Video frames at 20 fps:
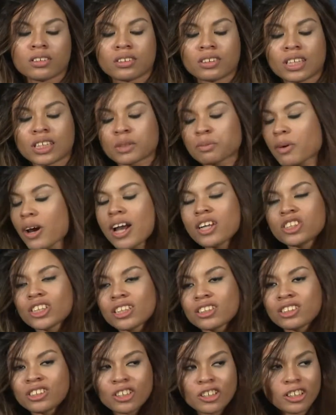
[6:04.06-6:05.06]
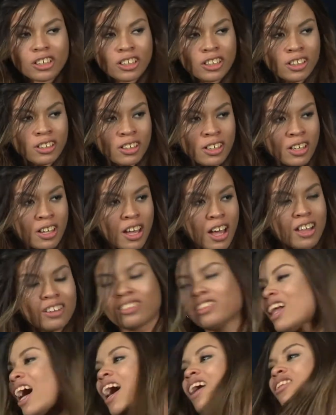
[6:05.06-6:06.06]
This project took a
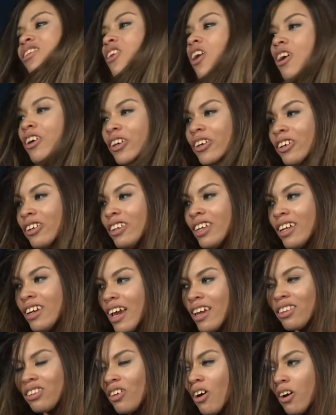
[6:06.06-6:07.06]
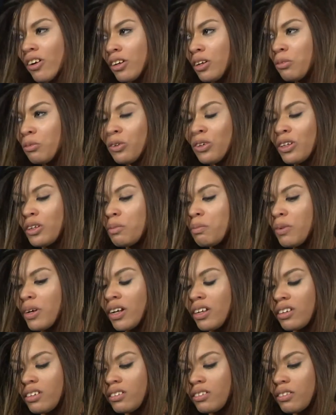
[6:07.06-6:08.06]
lot longer than I thought it would,
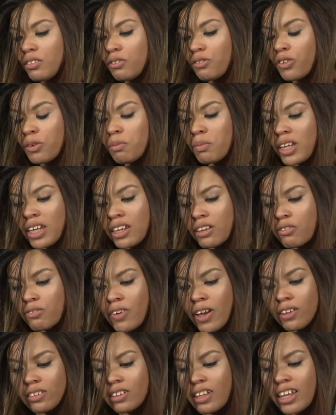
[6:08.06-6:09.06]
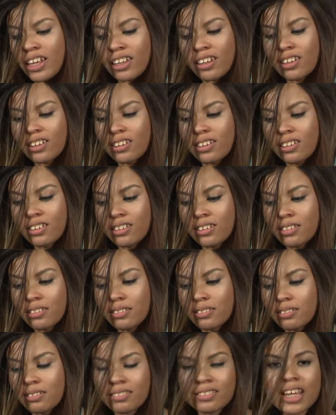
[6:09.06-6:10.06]
but for me, it felt like
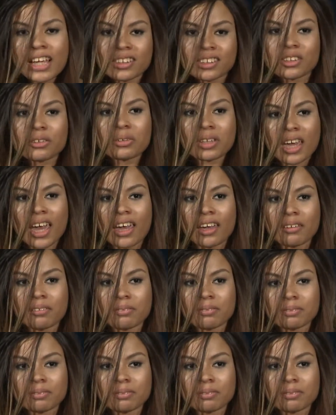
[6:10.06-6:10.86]
that's okay.